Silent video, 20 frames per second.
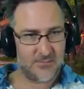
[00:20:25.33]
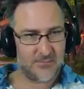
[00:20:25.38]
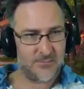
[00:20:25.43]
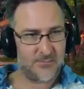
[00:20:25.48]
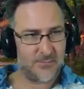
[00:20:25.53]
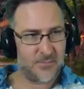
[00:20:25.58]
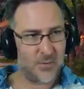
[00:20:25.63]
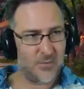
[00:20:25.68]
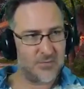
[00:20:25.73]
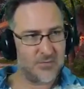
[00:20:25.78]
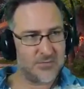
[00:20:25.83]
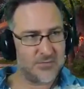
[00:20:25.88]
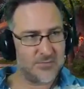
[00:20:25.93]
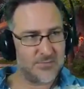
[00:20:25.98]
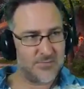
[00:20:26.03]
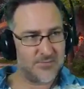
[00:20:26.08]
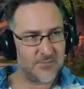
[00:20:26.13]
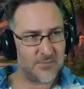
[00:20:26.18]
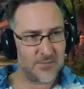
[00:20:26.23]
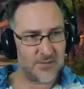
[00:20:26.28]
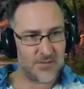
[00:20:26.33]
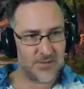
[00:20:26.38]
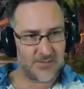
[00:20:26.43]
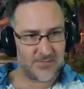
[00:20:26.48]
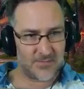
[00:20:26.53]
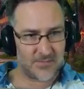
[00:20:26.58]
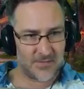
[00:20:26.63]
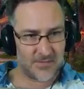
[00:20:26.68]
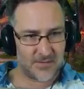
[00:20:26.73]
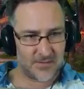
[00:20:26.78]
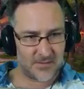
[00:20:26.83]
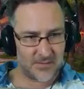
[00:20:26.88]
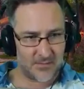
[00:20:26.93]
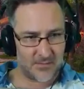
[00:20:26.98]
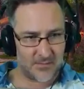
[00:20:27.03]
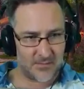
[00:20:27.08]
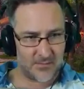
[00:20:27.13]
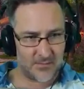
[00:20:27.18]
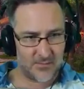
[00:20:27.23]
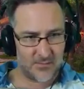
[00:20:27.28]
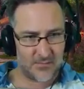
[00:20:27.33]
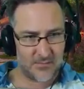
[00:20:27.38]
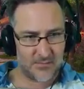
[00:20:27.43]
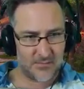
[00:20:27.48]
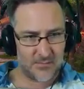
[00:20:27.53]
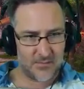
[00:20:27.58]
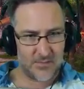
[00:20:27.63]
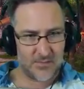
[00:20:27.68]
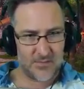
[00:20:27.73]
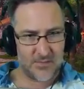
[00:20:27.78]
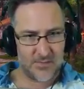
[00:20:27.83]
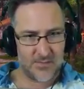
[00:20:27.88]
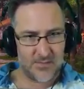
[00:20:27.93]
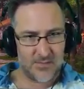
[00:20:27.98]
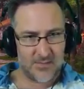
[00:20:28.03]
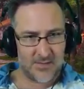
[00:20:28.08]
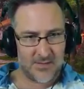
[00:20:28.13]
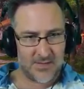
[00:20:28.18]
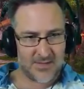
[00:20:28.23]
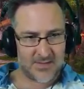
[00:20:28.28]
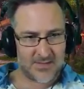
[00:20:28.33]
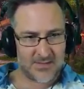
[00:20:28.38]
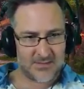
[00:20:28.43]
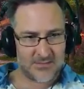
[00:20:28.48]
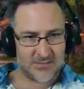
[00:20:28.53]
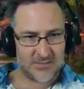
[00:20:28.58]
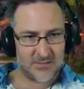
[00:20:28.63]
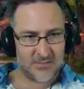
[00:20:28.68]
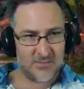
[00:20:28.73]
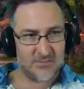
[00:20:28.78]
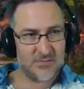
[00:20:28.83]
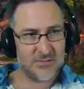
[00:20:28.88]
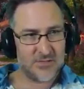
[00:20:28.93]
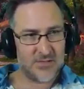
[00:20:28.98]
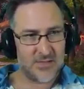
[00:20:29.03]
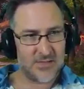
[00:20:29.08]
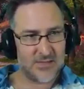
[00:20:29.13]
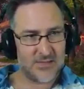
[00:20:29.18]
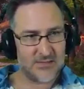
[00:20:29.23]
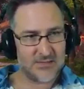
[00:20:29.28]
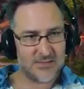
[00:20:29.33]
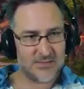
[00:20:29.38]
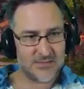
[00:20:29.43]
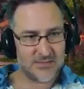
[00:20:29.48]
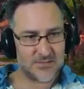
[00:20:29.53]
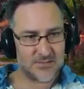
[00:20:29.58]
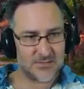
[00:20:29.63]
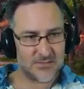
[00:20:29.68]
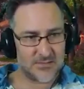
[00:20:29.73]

bones before I've got to go. That guy's huge, guys.